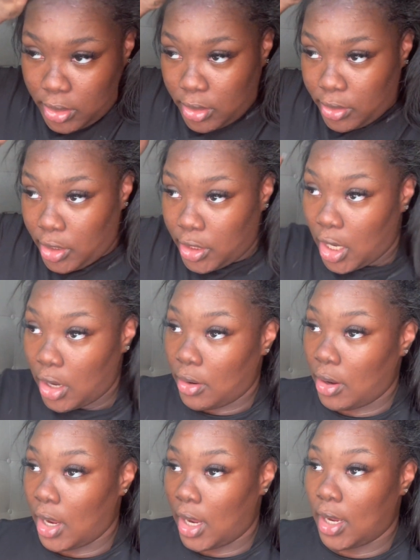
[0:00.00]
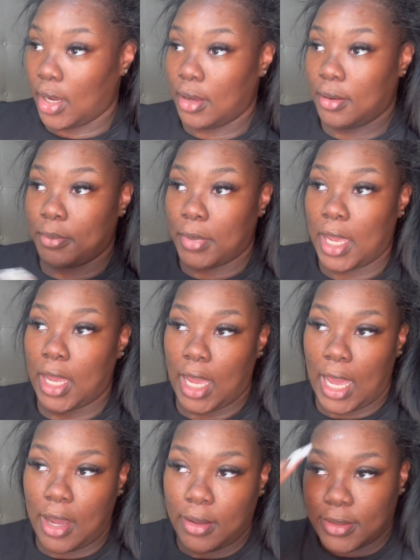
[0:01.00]
You know, I
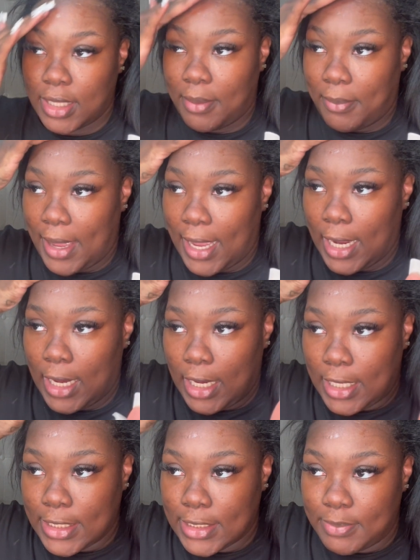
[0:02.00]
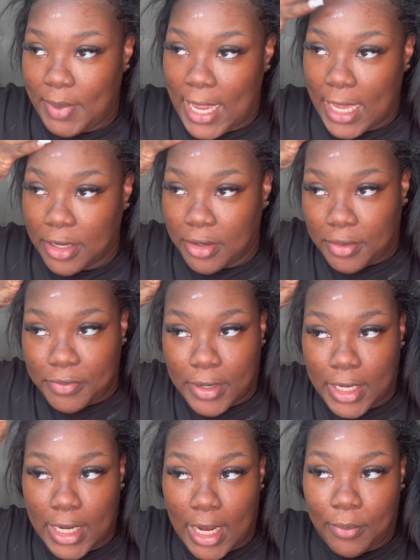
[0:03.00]
don't think mine is bad enough
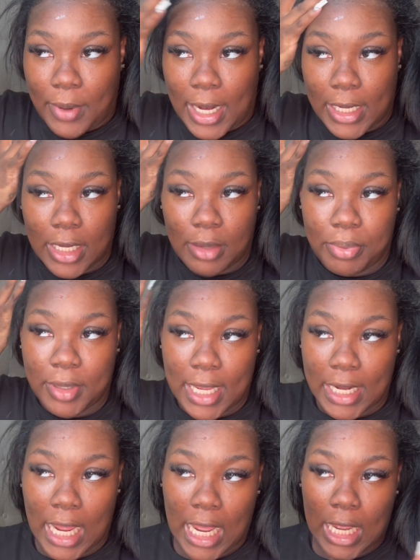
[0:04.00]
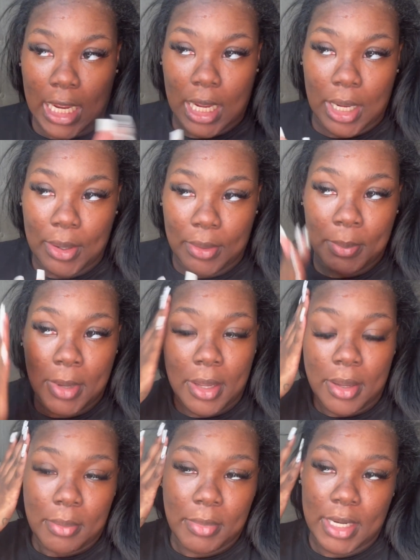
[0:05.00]
right now where I need to pull out the hot comb.
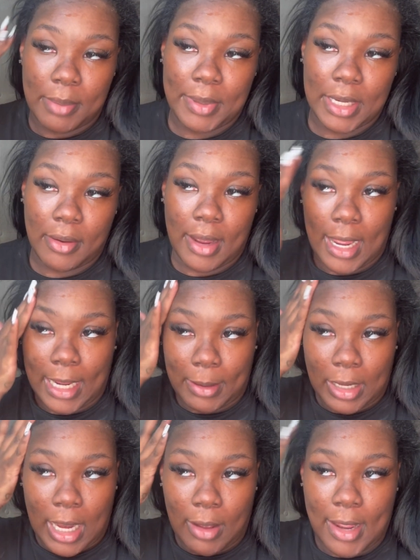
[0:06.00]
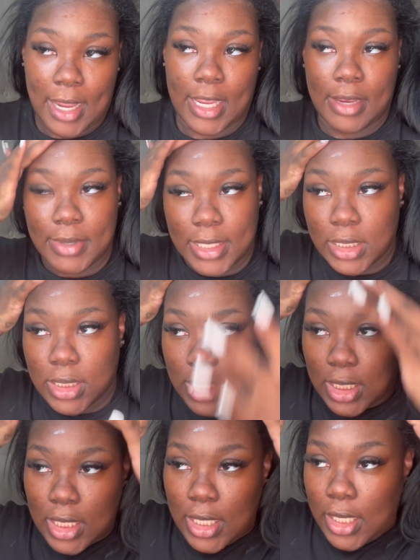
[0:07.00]
But depending on how long I keep this
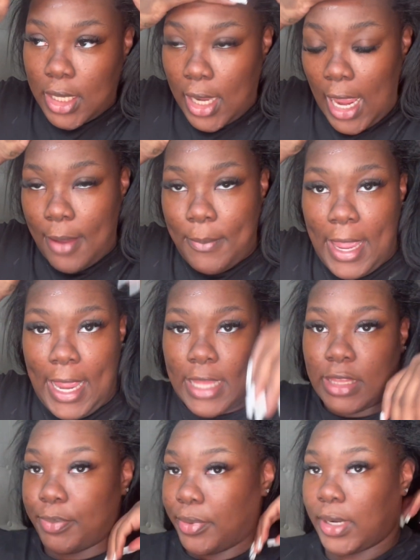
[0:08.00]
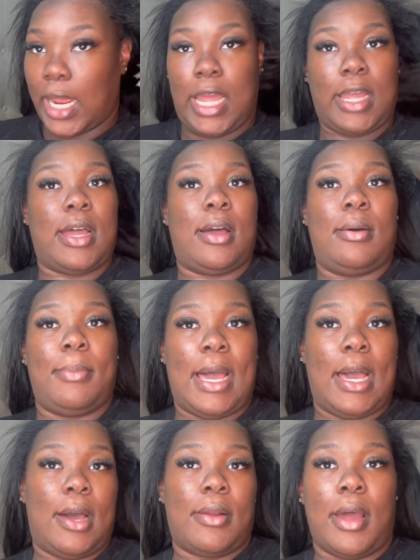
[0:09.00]
in, I might have to pull the hot comb
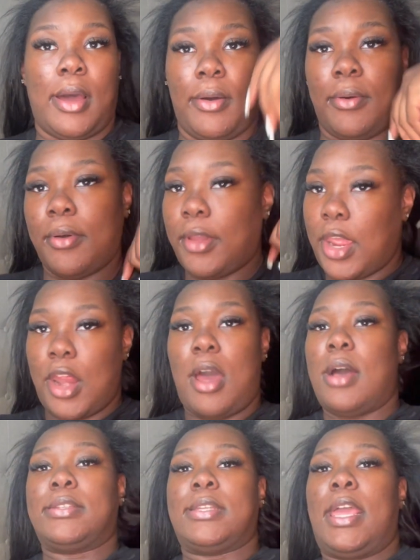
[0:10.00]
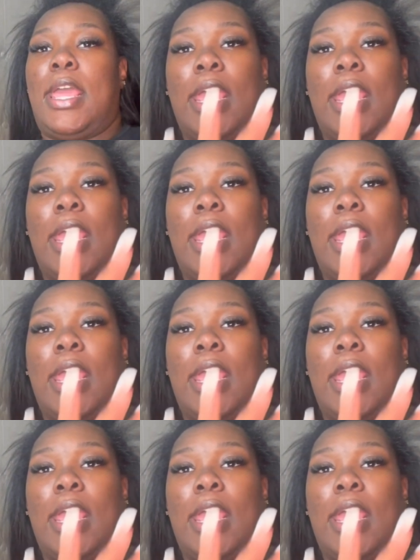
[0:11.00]
out on a hoe. You know what I'm saying?